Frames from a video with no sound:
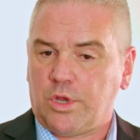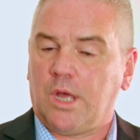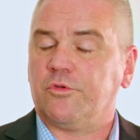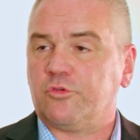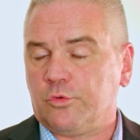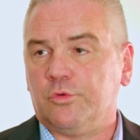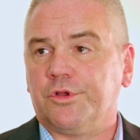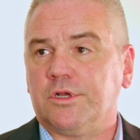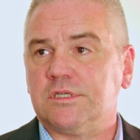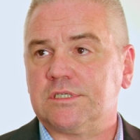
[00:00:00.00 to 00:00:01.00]
go into an
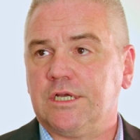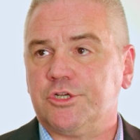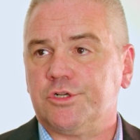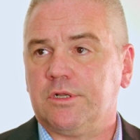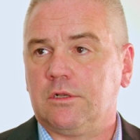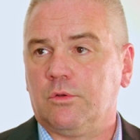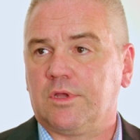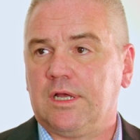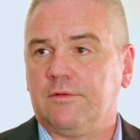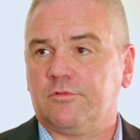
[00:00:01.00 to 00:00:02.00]
organisation and
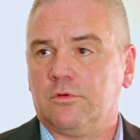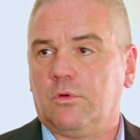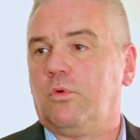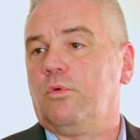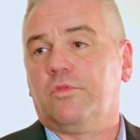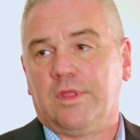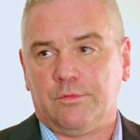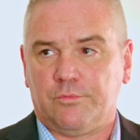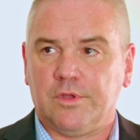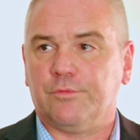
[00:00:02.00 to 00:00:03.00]
look after all
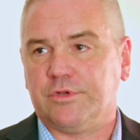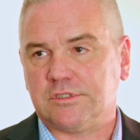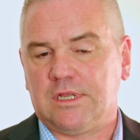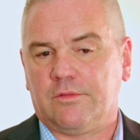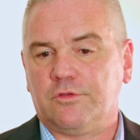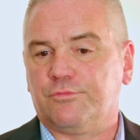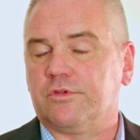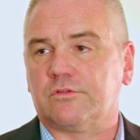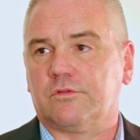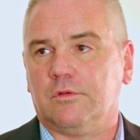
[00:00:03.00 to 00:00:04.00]
their risks. Now, those
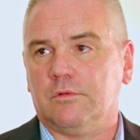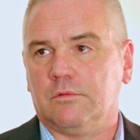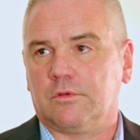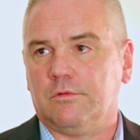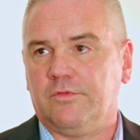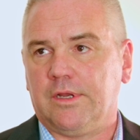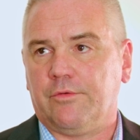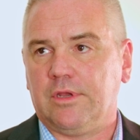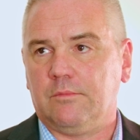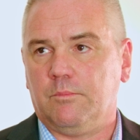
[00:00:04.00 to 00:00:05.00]
risks can
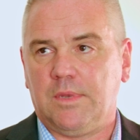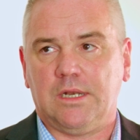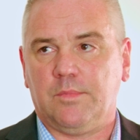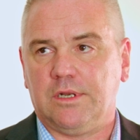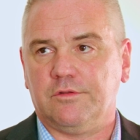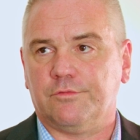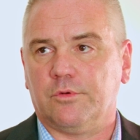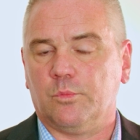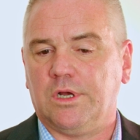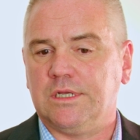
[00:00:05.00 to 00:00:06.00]
vary in many, many
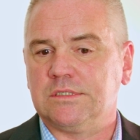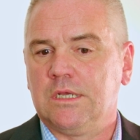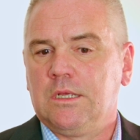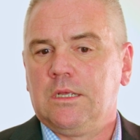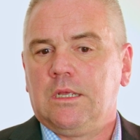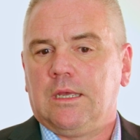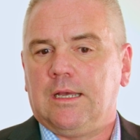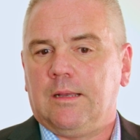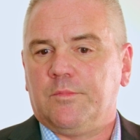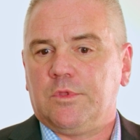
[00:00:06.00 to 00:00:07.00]
different ways.
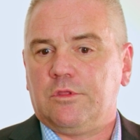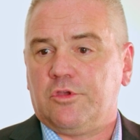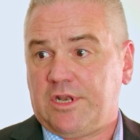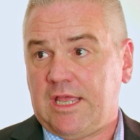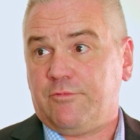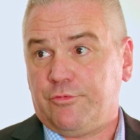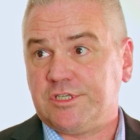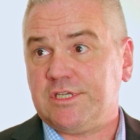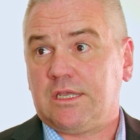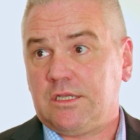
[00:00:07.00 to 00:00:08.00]
You can have your
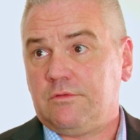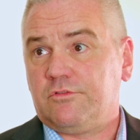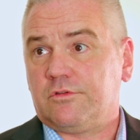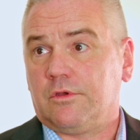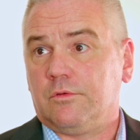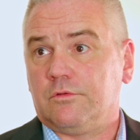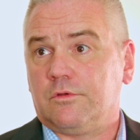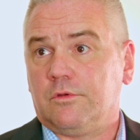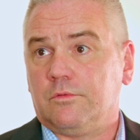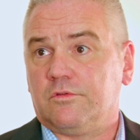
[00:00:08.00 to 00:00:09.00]
executives,
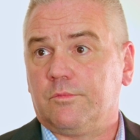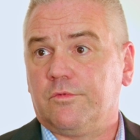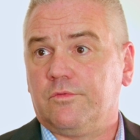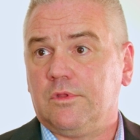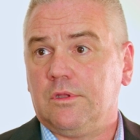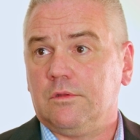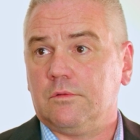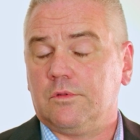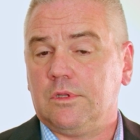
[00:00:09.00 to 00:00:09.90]
so some of the